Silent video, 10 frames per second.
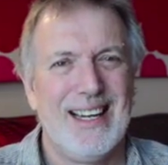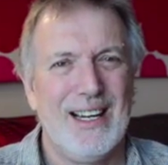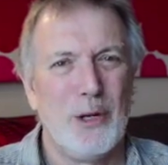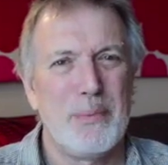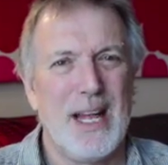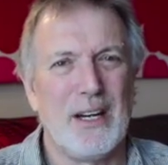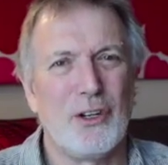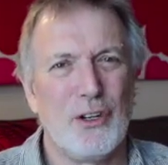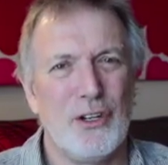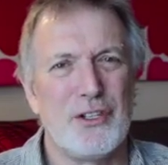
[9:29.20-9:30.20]
I hope that
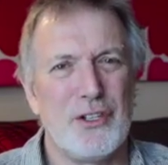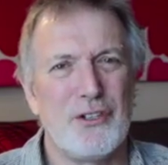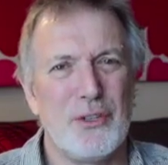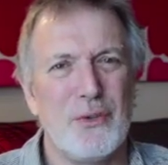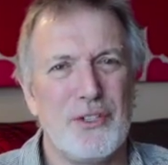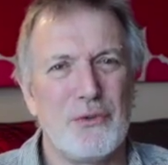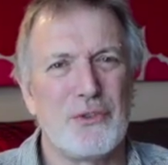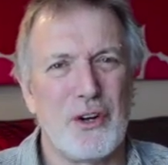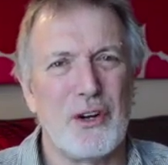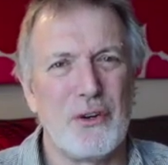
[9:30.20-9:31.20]
encourages you as you
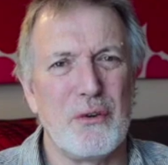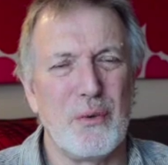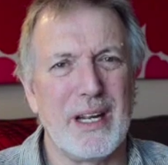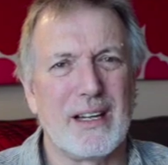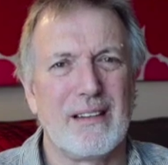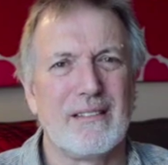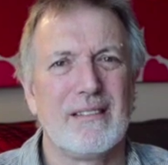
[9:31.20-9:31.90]
start a new week.